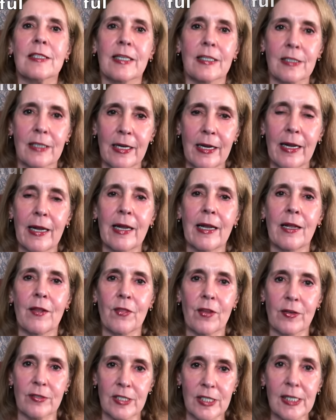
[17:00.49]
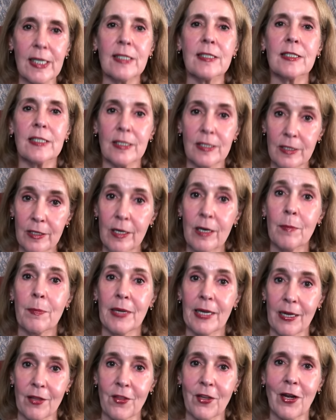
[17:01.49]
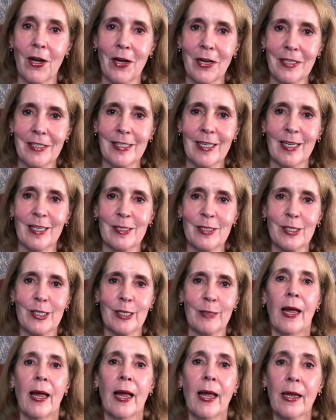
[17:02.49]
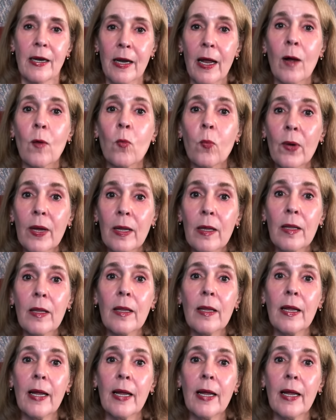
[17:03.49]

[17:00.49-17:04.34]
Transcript: is, in their sentence is going to be in the contest. And I will